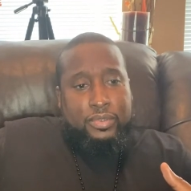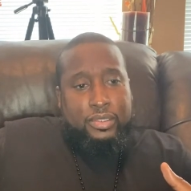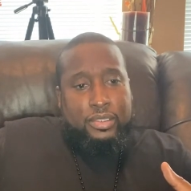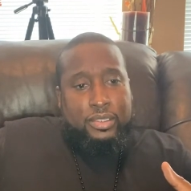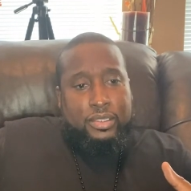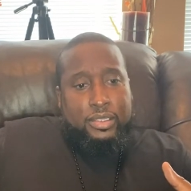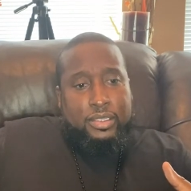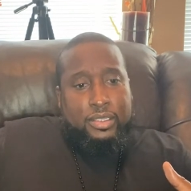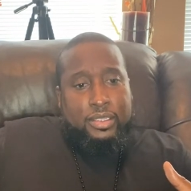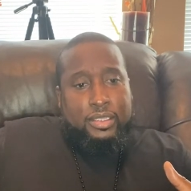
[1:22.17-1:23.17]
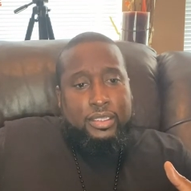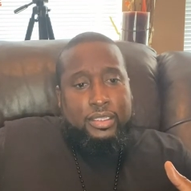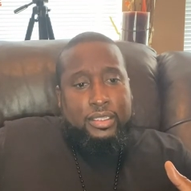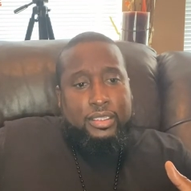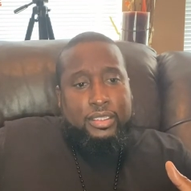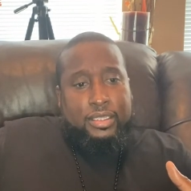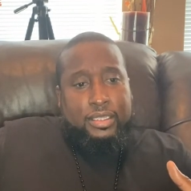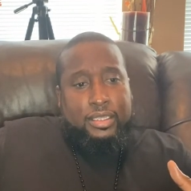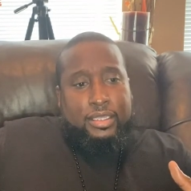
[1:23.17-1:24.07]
No one is speaking in this clip.